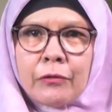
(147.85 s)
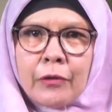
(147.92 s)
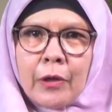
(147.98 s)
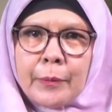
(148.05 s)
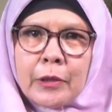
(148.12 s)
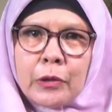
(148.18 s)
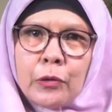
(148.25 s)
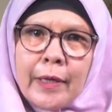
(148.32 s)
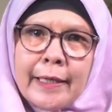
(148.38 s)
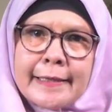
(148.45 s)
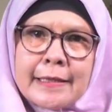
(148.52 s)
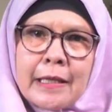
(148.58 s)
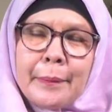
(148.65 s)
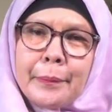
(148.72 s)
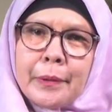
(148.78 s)
From the two
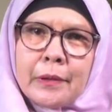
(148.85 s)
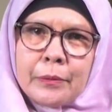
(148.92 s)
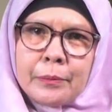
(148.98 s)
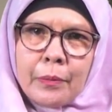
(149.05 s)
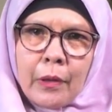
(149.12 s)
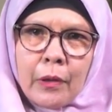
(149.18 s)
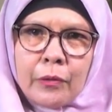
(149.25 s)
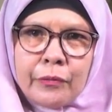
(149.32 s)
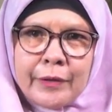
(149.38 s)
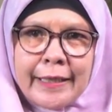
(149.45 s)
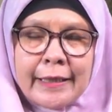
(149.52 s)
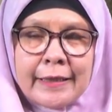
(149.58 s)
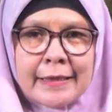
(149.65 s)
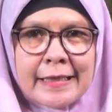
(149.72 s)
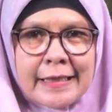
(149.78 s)
examples above, we
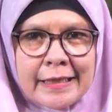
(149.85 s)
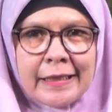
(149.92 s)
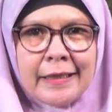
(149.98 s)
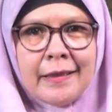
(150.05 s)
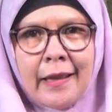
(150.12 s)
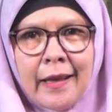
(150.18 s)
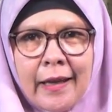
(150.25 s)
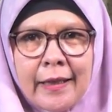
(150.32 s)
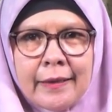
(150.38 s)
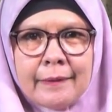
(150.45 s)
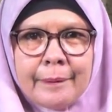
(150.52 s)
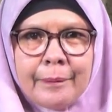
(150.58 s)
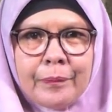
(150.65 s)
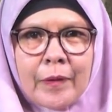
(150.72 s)
can see that